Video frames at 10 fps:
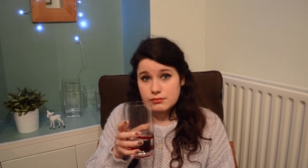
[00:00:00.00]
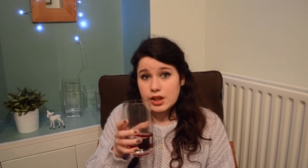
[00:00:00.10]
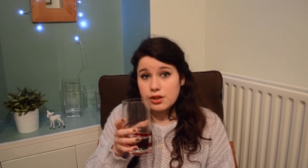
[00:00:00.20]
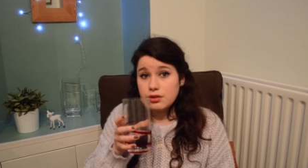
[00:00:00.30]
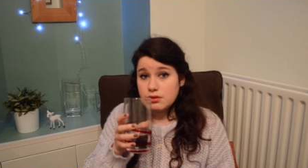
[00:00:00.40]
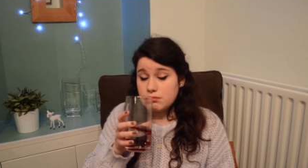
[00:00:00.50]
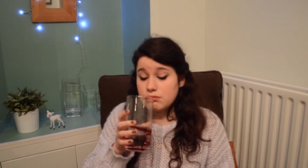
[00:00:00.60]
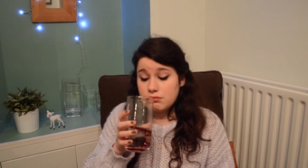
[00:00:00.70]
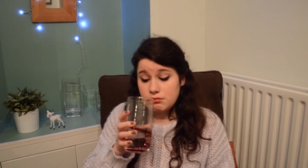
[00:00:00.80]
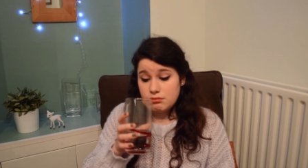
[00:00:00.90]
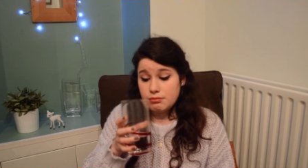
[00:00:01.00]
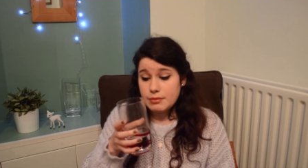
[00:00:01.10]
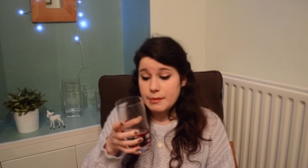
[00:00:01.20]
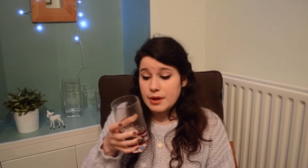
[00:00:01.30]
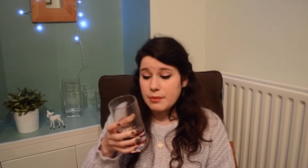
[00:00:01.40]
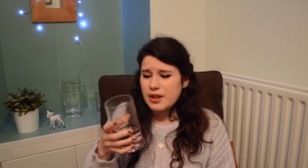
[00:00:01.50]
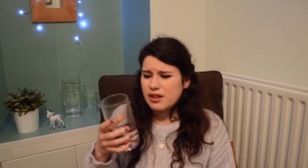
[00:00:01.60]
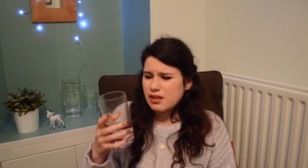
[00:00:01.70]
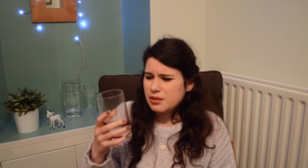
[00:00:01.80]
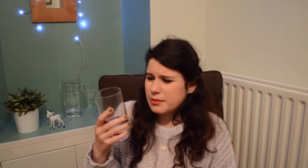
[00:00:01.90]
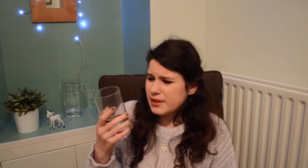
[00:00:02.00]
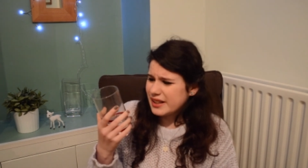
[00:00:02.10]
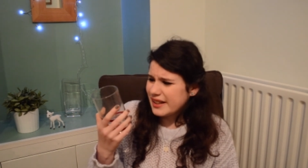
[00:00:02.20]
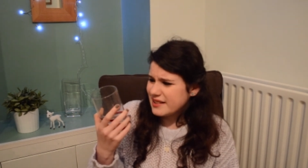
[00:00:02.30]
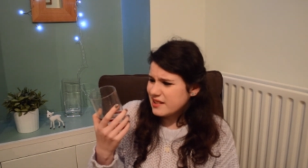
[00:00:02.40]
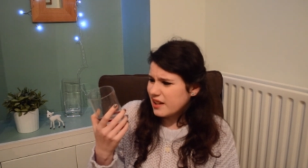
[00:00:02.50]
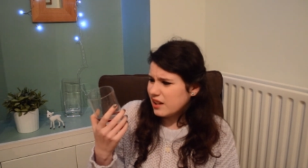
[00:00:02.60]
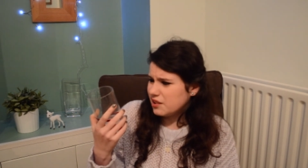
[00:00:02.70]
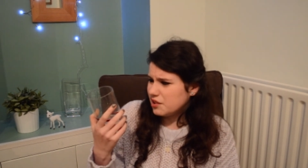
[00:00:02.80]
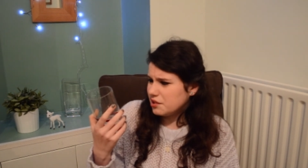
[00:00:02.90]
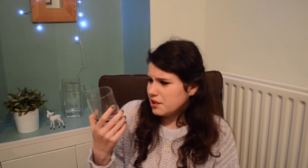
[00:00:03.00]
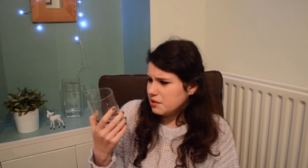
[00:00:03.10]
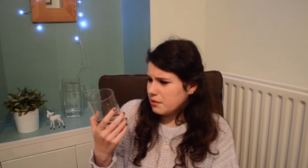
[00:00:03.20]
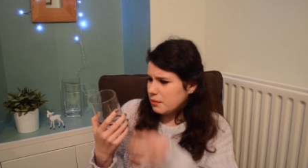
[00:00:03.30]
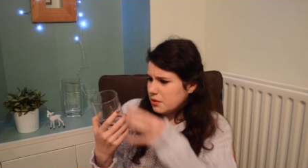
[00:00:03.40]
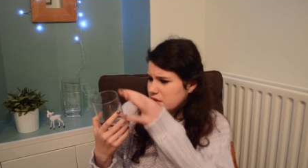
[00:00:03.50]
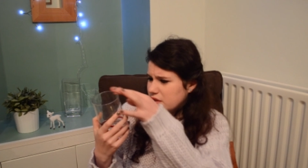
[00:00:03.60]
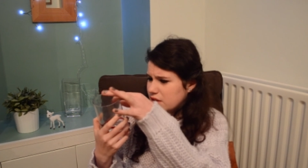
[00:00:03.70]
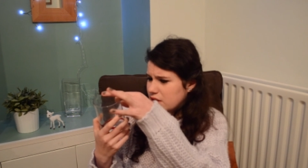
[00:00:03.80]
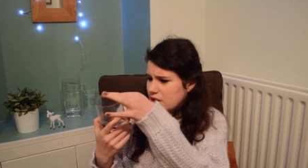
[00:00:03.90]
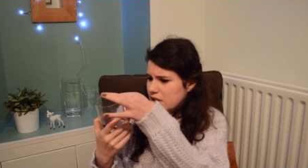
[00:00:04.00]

I could. Maybe I will, although the glass is kind of dirty. Do I want to?